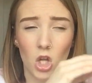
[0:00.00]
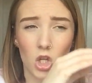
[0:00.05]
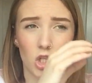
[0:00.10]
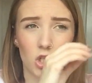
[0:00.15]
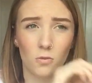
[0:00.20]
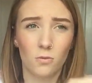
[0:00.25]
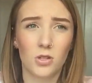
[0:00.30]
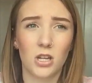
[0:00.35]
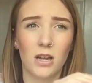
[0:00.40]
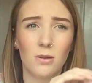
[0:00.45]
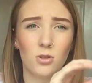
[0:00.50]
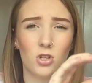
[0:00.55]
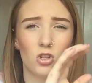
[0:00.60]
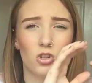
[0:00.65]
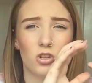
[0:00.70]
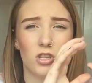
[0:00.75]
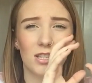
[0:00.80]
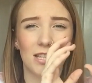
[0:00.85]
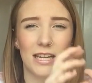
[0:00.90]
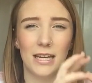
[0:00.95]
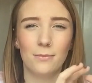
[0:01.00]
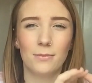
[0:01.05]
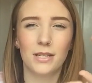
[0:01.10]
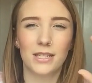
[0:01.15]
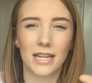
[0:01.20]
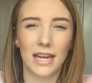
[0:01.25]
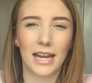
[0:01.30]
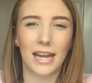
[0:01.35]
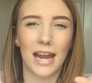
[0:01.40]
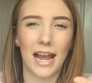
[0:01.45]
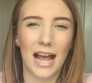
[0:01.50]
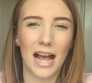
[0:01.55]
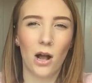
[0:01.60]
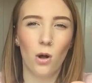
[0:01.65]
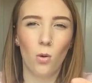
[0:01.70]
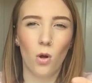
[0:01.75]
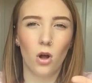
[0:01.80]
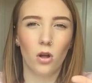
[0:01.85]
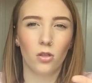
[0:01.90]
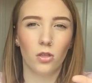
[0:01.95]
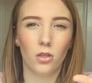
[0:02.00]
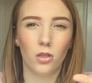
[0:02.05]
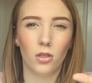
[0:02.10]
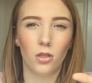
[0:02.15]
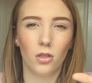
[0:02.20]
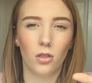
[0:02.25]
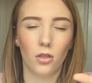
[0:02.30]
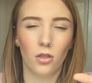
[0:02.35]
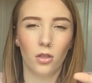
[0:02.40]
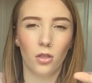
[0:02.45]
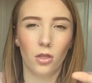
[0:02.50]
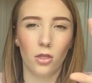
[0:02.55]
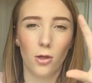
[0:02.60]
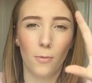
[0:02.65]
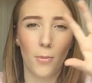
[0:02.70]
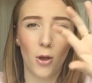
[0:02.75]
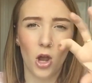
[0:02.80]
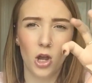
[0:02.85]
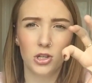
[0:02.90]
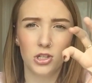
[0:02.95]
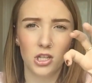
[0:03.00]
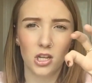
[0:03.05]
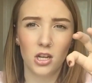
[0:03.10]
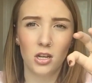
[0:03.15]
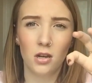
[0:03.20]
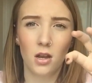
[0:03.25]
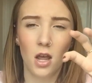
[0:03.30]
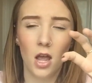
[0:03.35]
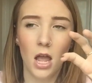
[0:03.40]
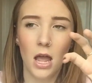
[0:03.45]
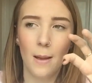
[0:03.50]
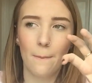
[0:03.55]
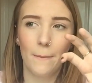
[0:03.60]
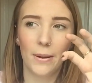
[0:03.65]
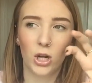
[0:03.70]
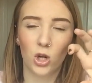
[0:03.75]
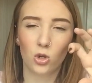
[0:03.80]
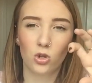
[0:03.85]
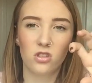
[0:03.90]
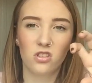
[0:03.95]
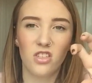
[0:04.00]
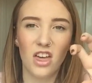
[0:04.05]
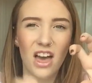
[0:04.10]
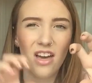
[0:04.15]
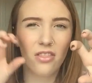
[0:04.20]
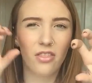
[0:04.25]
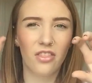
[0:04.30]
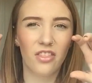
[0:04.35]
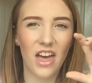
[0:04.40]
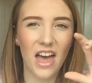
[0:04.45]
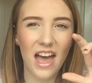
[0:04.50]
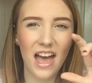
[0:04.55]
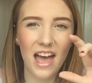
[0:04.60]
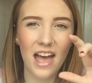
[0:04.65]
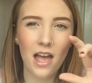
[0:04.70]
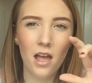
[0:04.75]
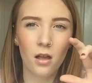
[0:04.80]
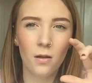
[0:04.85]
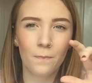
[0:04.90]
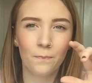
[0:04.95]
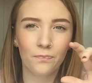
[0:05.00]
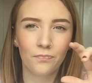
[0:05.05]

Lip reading: sometimes you just seem to take it out on the person because they're there,